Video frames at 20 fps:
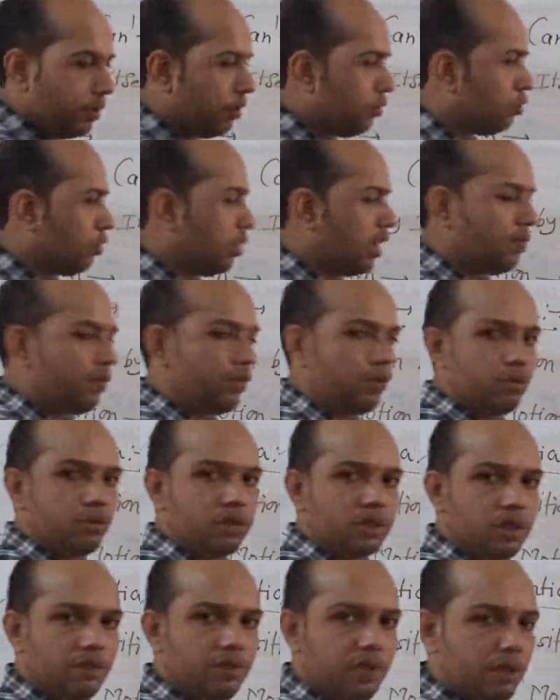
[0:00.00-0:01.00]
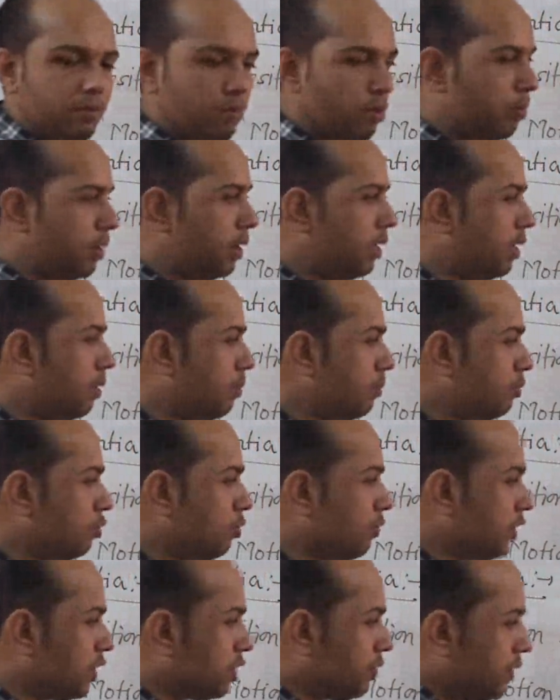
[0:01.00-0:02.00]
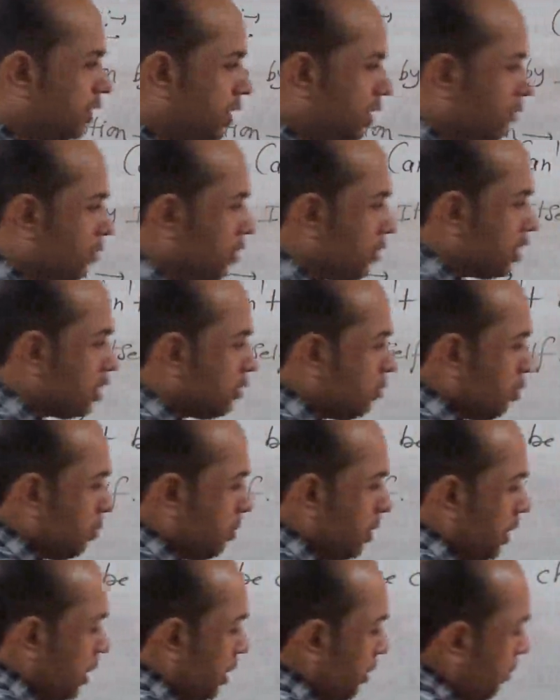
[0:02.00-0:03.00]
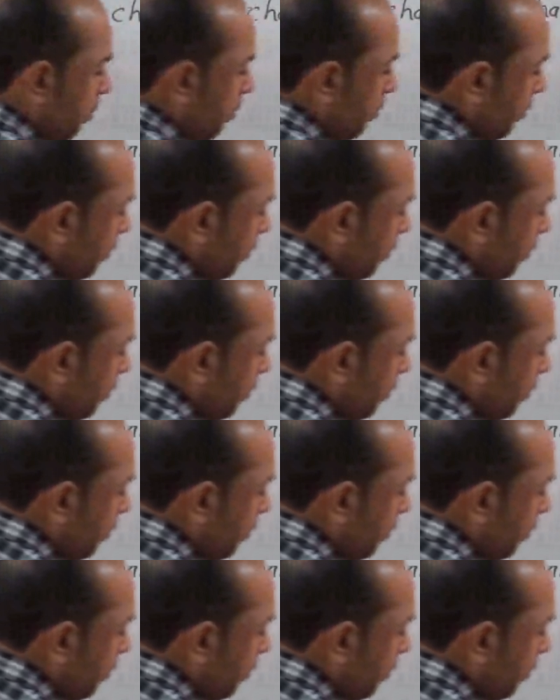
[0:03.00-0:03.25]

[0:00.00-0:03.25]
So here we use the word momentum. So first we see what is momentum.